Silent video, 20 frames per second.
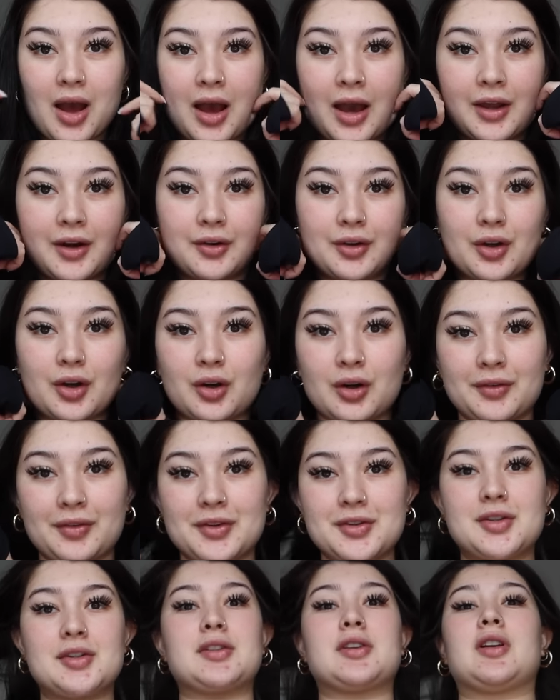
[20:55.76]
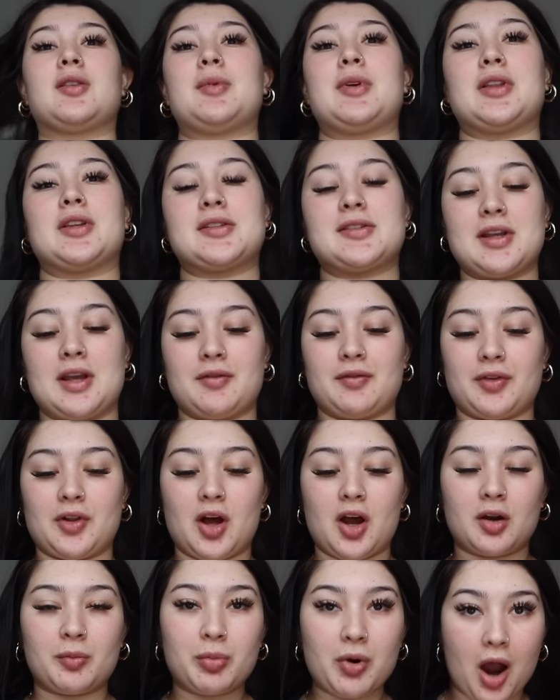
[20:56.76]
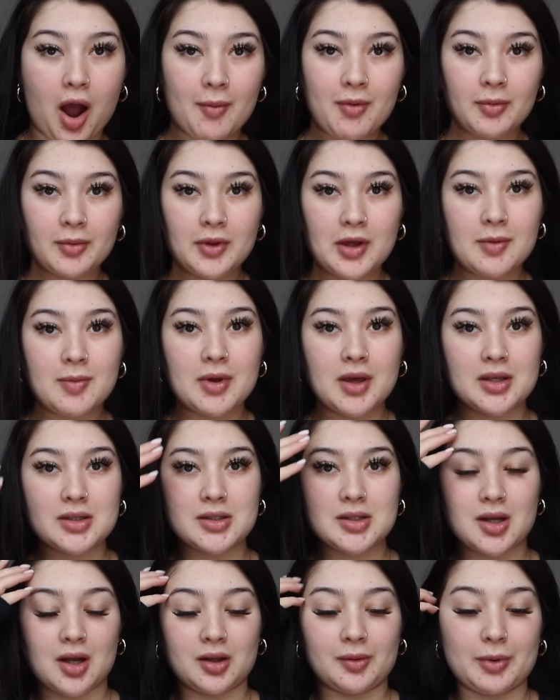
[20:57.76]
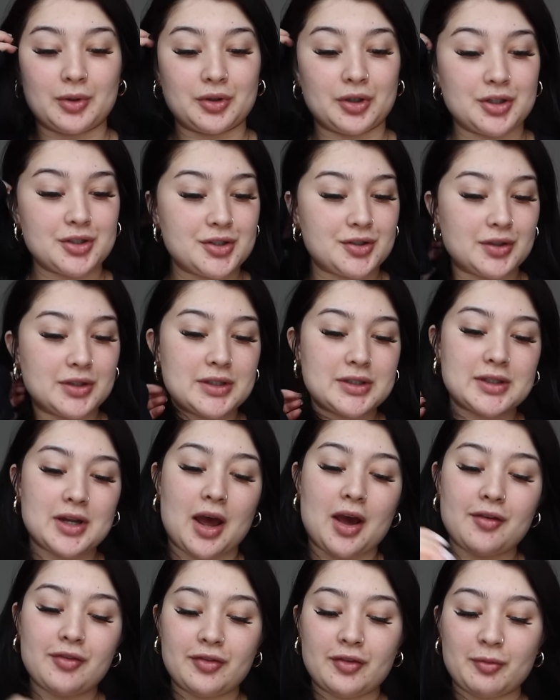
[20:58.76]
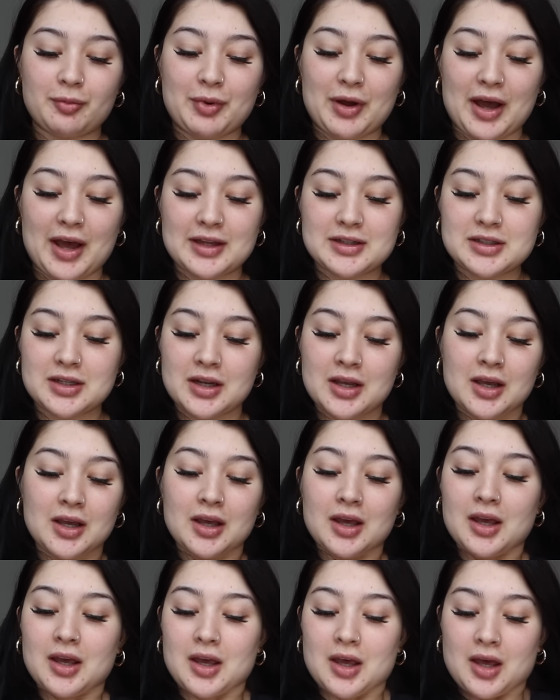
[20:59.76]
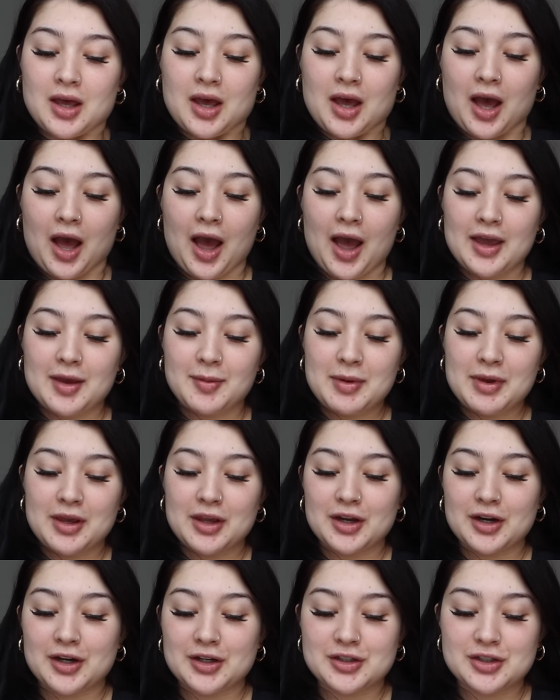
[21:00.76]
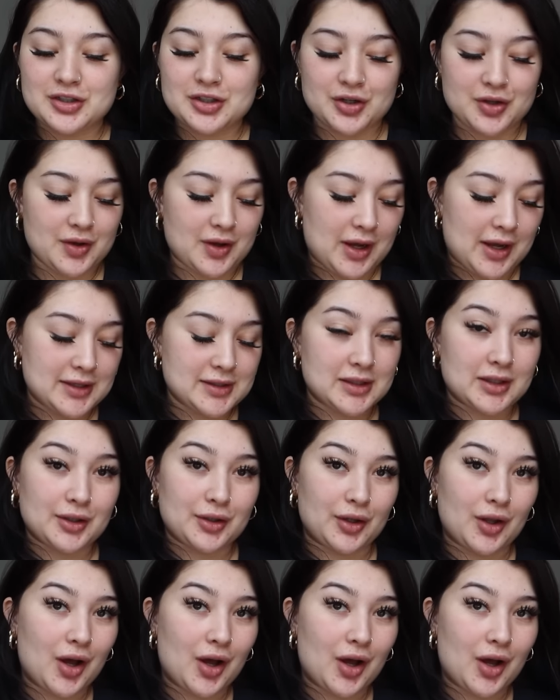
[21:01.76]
I don't know if this is going to be in the same vlog, probably because it's all about nursery stuff, but I'm here to show you guys a little